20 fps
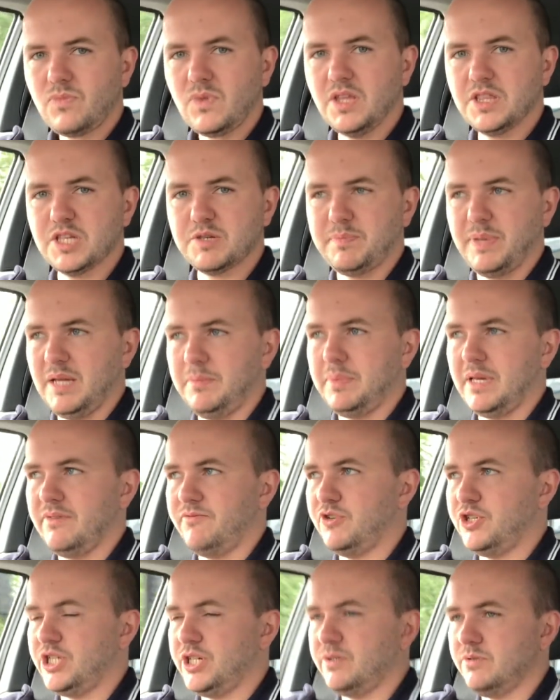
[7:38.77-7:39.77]
the speed being
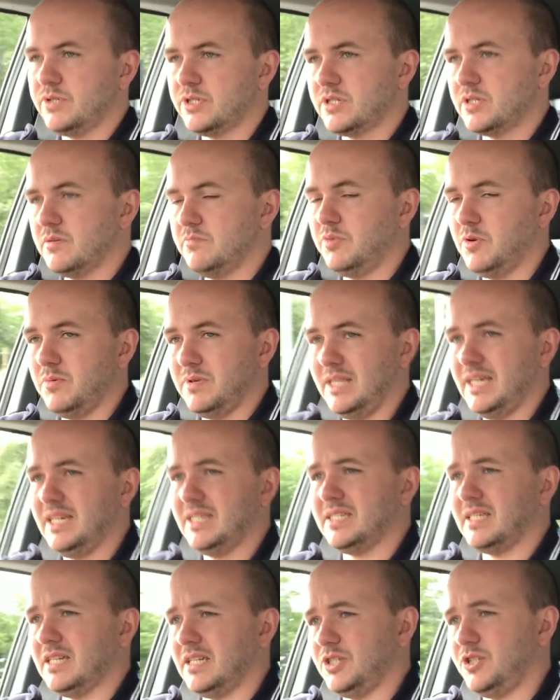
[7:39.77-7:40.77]
reduced. But with these
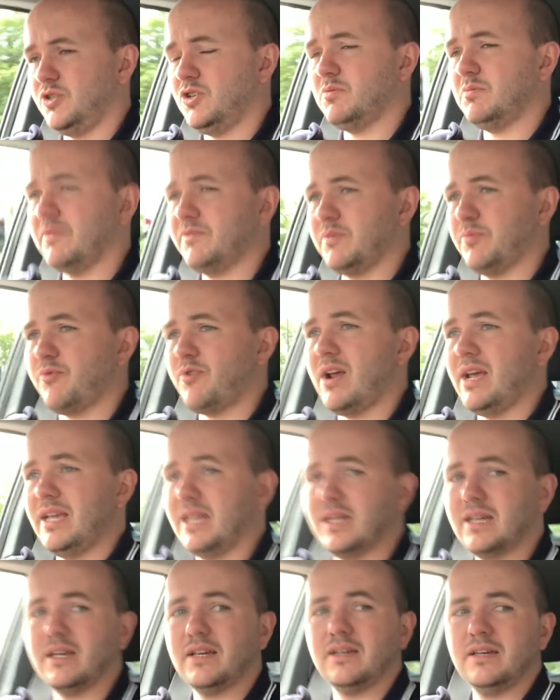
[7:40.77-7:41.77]
things, you come off the
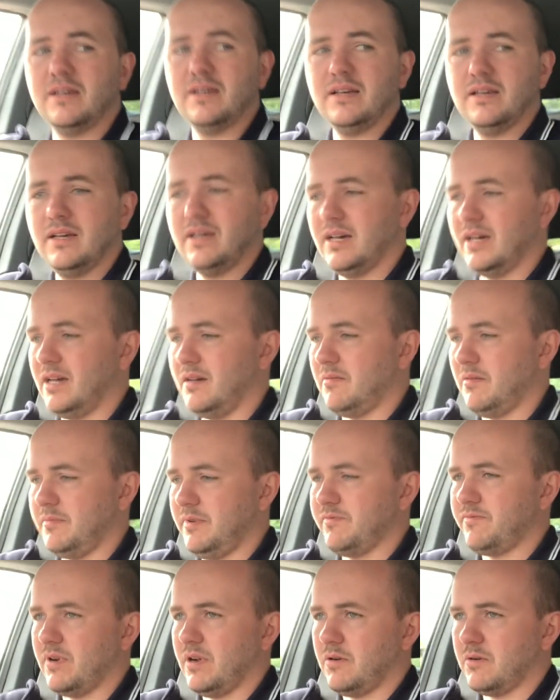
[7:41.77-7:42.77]
brake, I
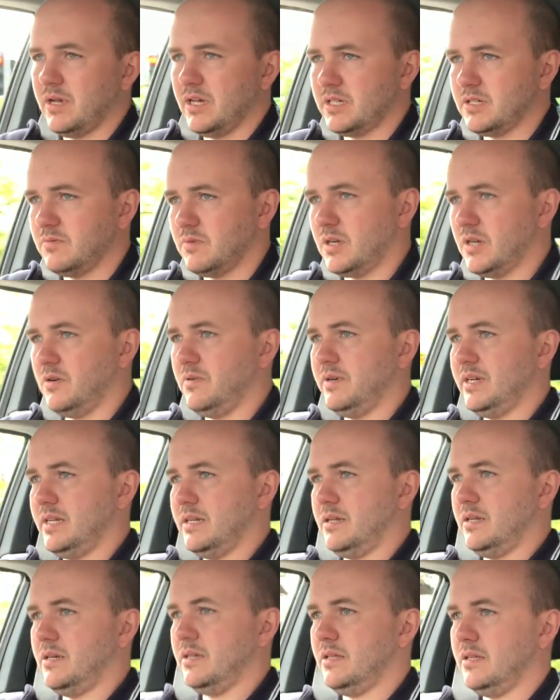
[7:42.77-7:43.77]
mean, right, okay, so we're
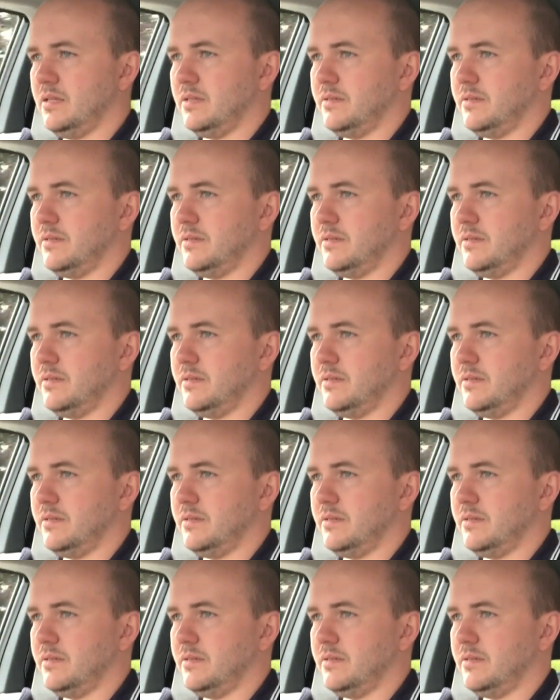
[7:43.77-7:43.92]
going